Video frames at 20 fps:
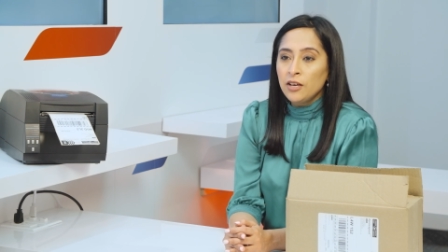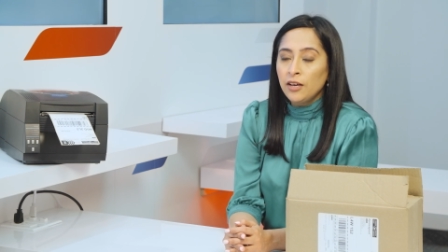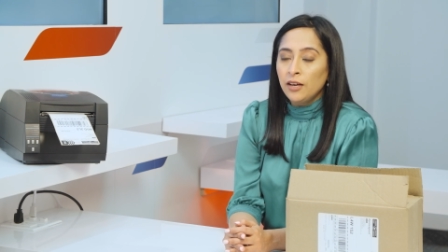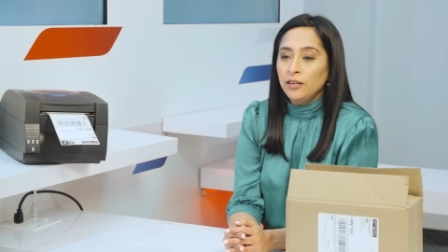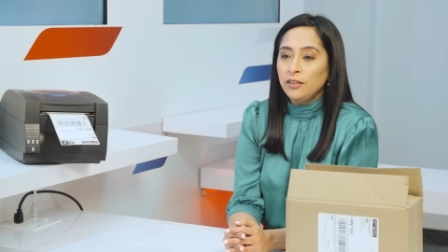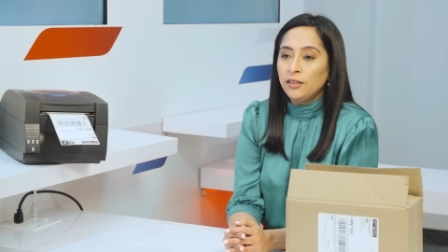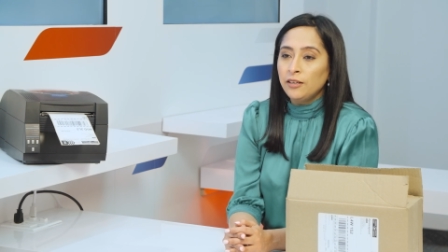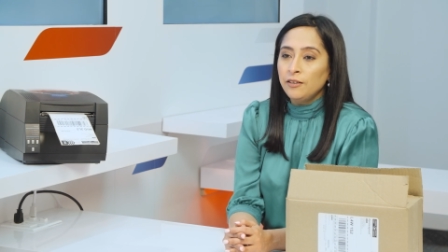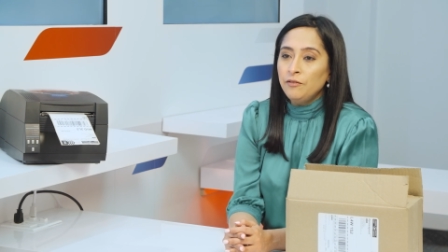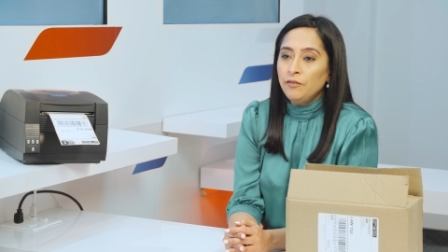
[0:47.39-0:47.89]

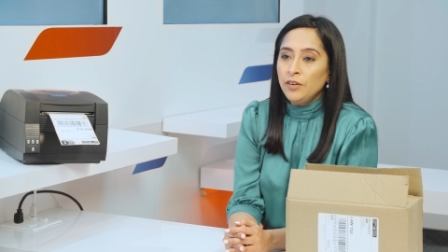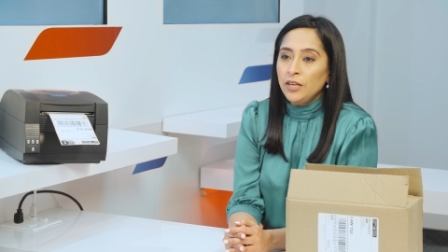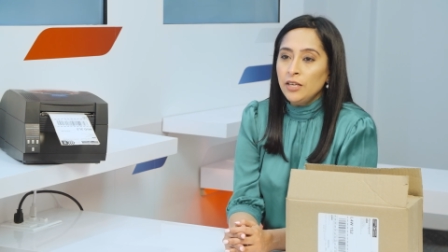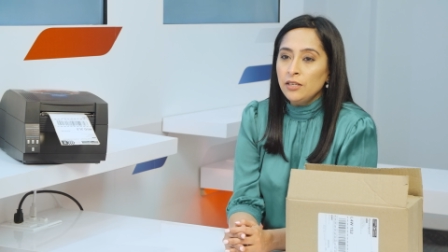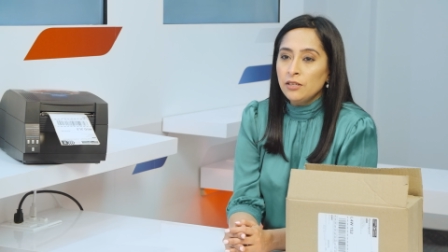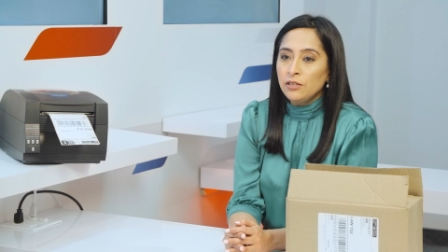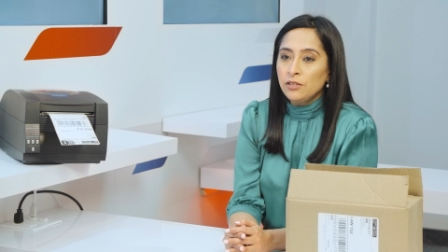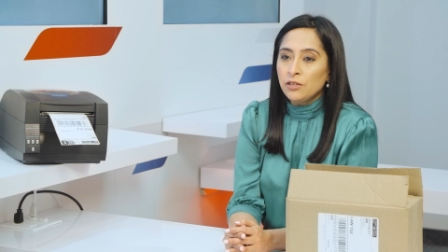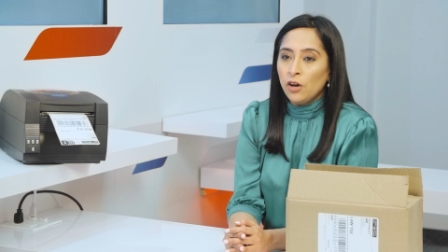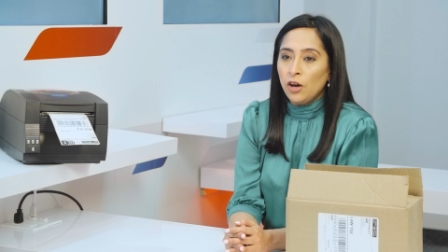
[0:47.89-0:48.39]
and
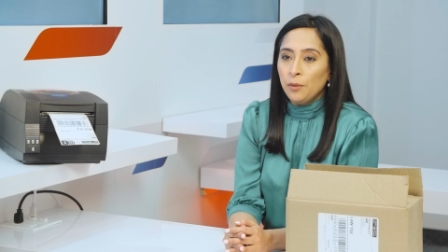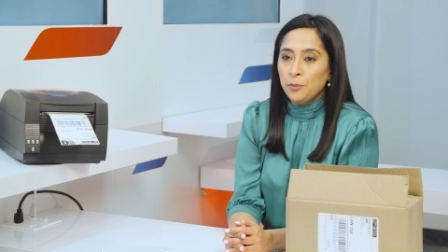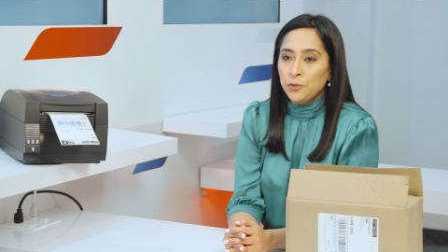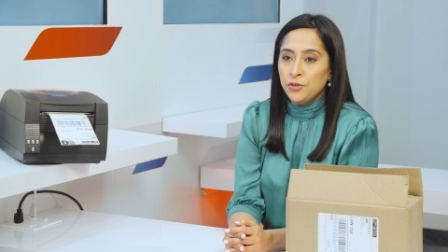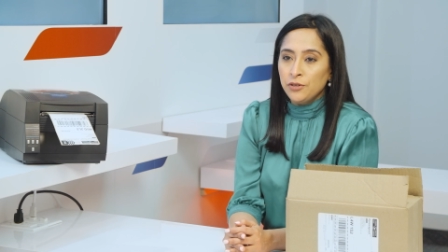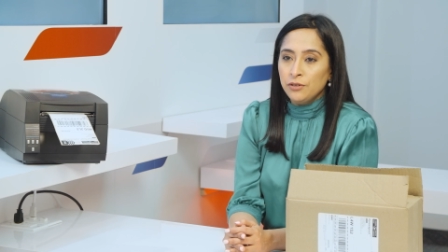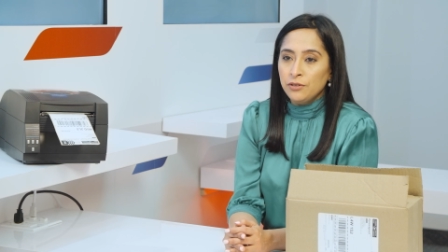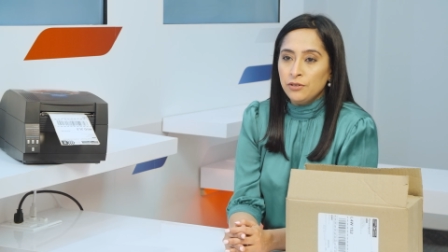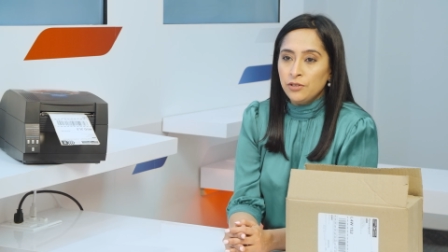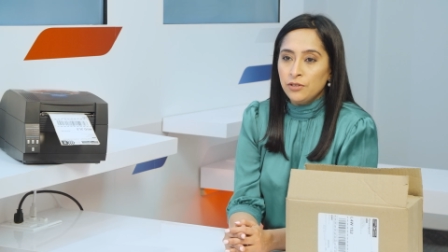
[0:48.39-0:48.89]
convenient
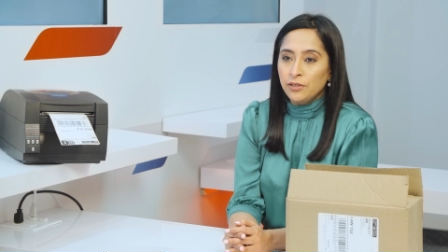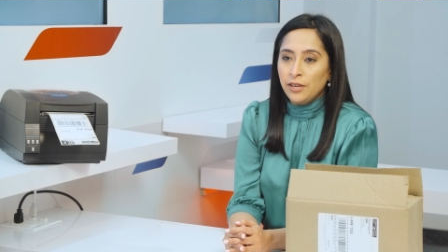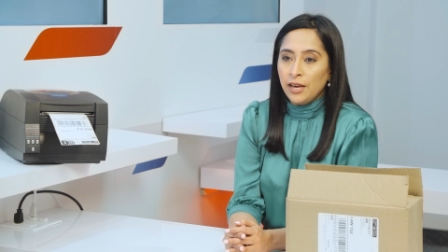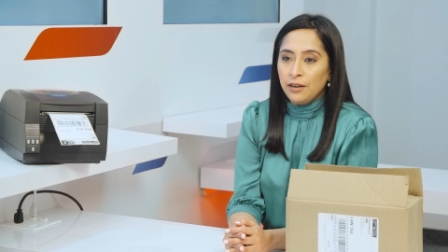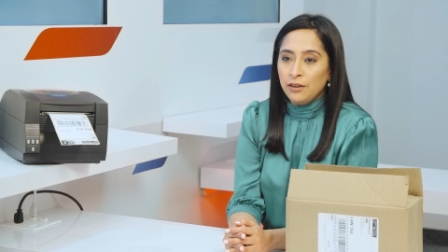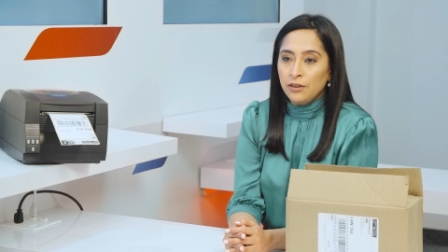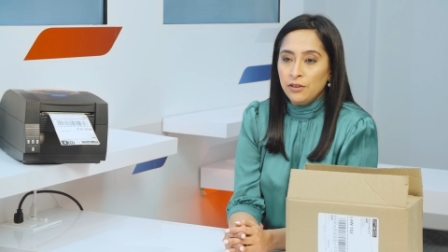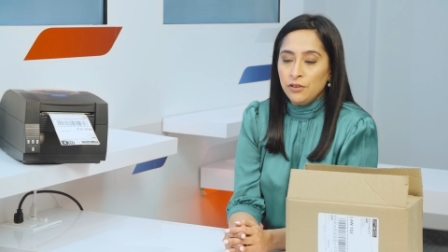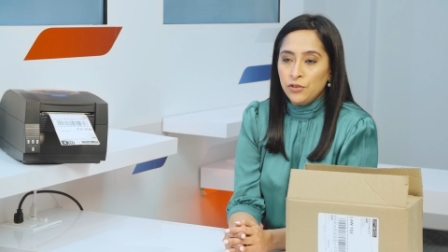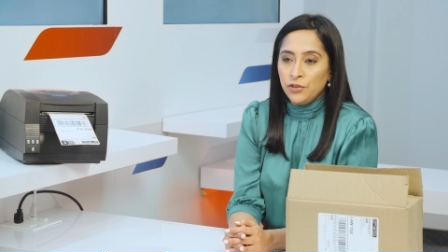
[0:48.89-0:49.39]
options to
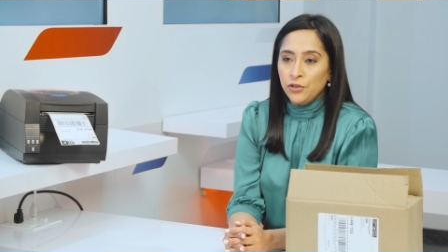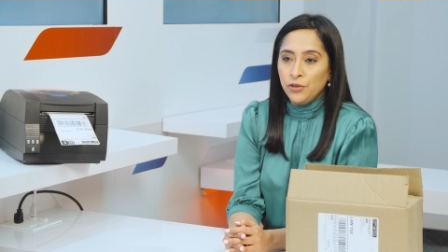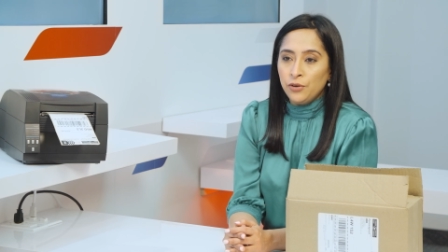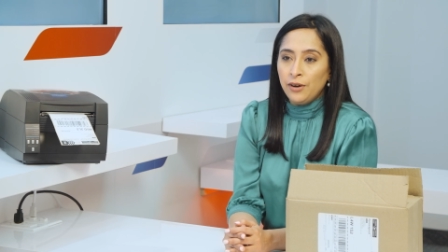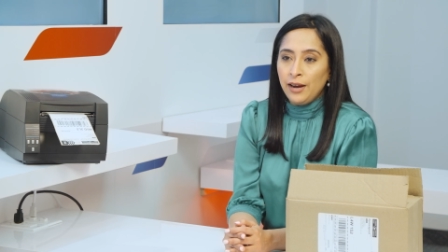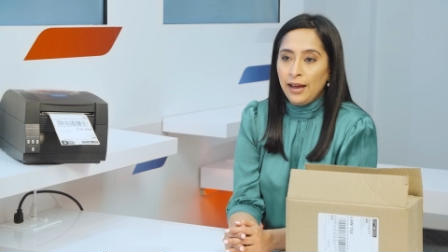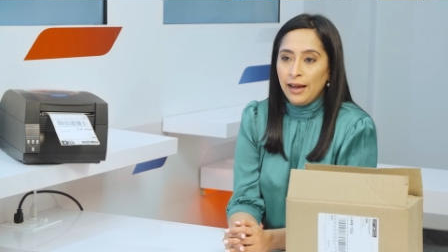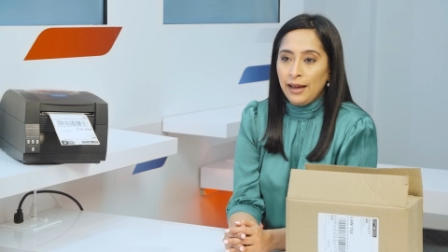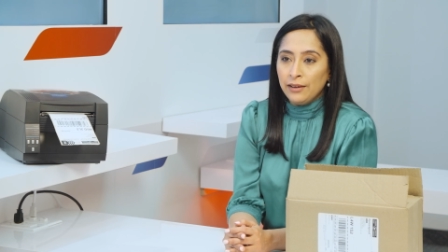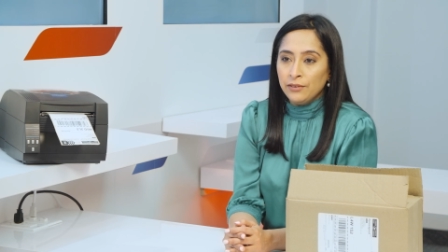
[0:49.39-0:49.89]
get it into your
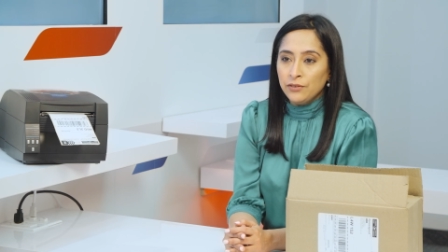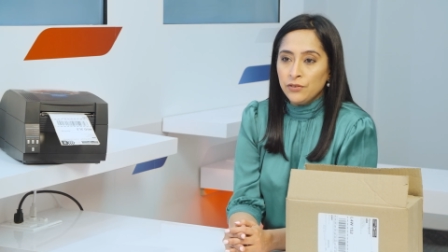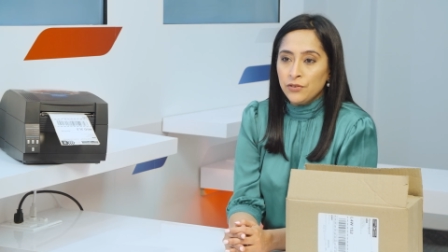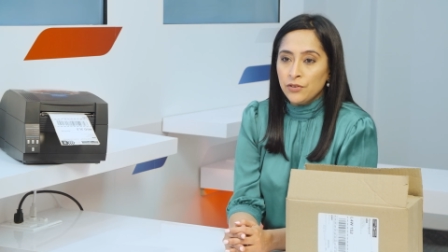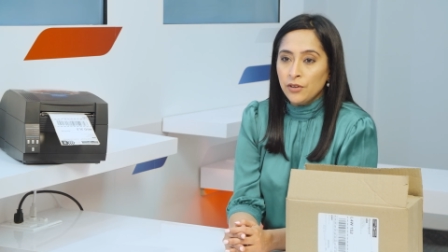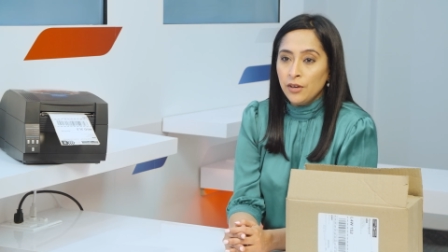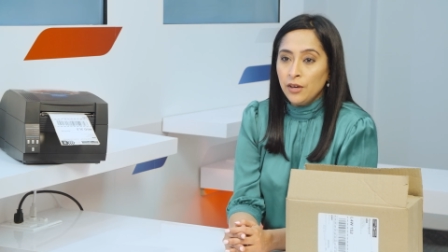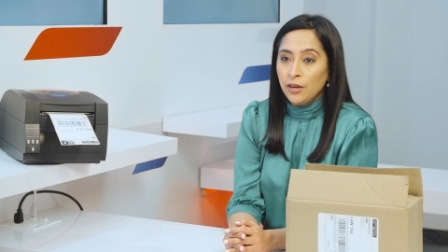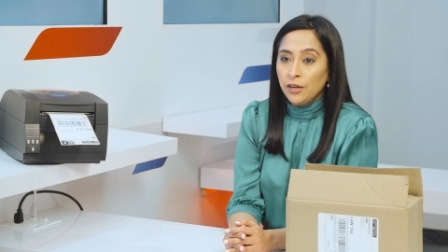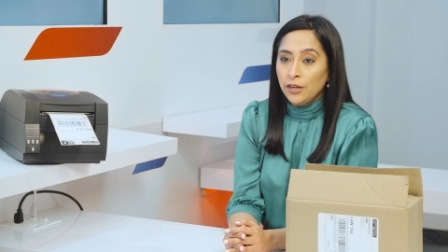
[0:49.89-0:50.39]
hands,